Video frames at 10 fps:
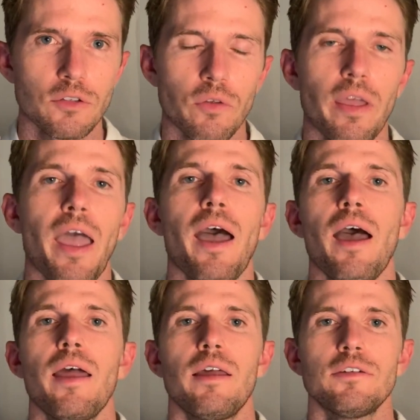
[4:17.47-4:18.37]
So they
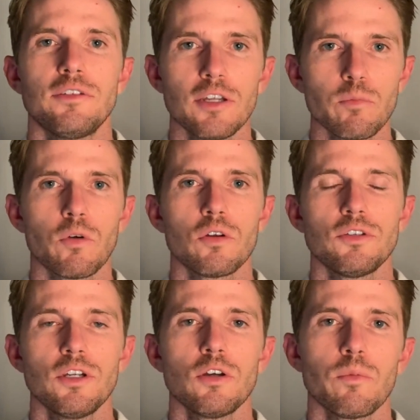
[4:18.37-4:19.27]
had a
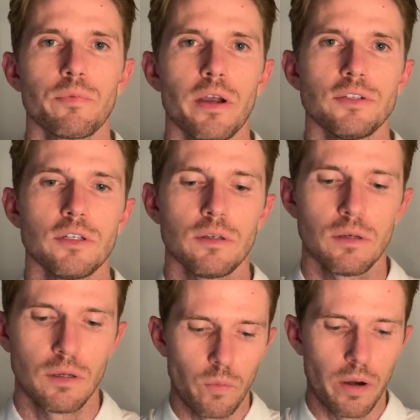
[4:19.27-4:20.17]
signal present
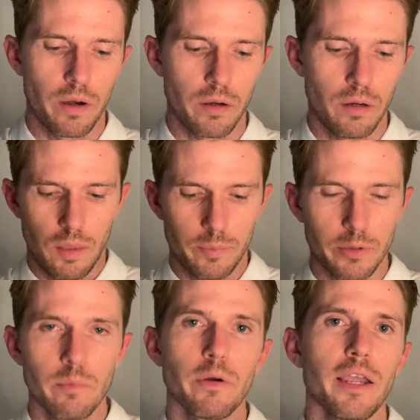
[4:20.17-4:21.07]
where the
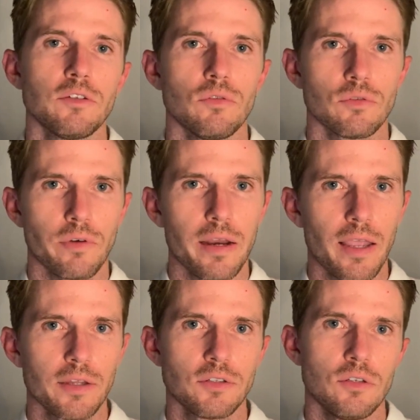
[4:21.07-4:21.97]
polymerase was right
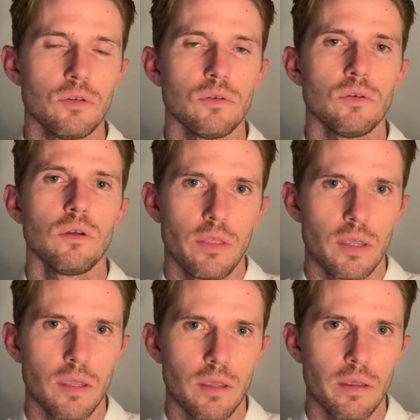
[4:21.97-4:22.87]
next to
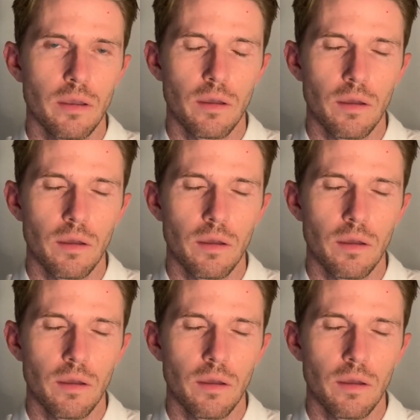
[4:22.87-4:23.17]
the